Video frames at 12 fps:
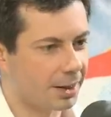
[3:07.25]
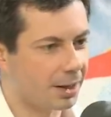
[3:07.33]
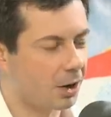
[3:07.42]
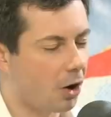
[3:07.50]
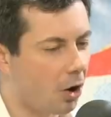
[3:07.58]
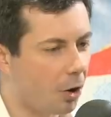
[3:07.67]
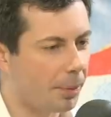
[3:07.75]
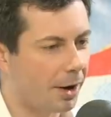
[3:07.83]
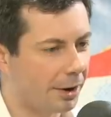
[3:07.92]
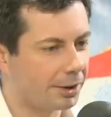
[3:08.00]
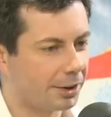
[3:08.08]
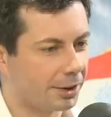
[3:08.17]
I think all
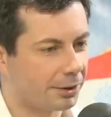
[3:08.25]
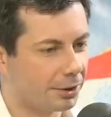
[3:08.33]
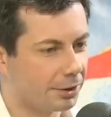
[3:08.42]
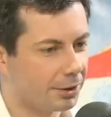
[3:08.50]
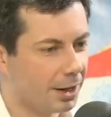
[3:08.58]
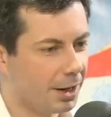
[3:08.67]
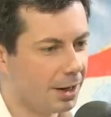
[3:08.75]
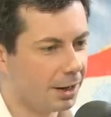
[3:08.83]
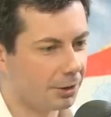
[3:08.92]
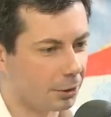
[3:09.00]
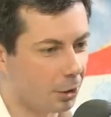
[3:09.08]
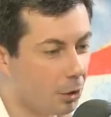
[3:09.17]
politics is
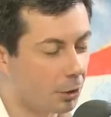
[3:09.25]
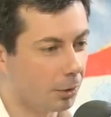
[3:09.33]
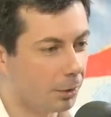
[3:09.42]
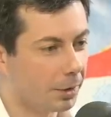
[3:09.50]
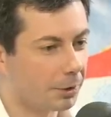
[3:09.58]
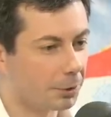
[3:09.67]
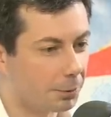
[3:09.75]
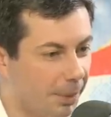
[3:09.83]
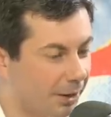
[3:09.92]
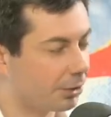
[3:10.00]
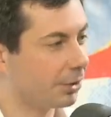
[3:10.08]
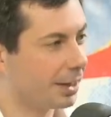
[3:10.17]
is local,
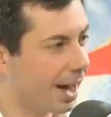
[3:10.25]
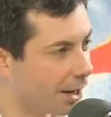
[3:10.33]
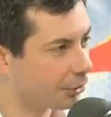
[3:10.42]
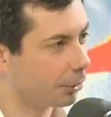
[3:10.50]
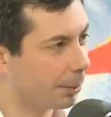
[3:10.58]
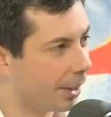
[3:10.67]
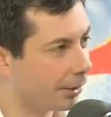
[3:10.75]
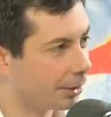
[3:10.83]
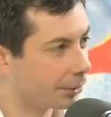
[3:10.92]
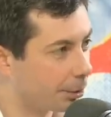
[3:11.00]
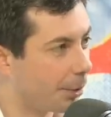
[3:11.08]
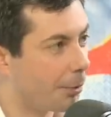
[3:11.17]
especially national
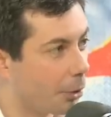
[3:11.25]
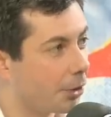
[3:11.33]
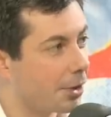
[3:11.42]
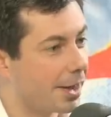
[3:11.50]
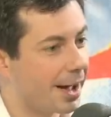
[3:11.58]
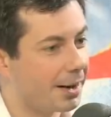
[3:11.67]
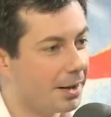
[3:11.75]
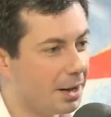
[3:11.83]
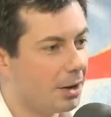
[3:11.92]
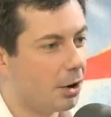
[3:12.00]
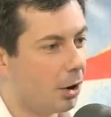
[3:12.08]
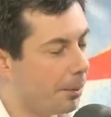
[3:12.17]
politics, but more than that,
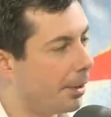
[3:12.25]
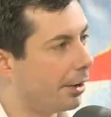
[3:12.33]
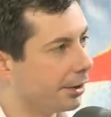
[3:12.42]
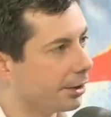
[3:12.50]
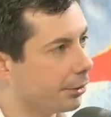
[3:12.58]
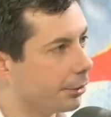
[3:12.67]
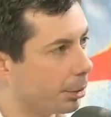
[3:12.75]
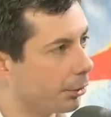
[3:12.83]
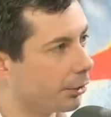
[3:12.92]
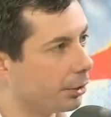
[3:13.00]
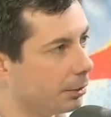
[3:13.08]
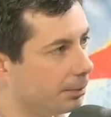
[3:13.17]
all politics is
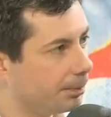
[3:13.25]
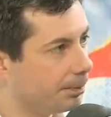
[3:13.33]
personal.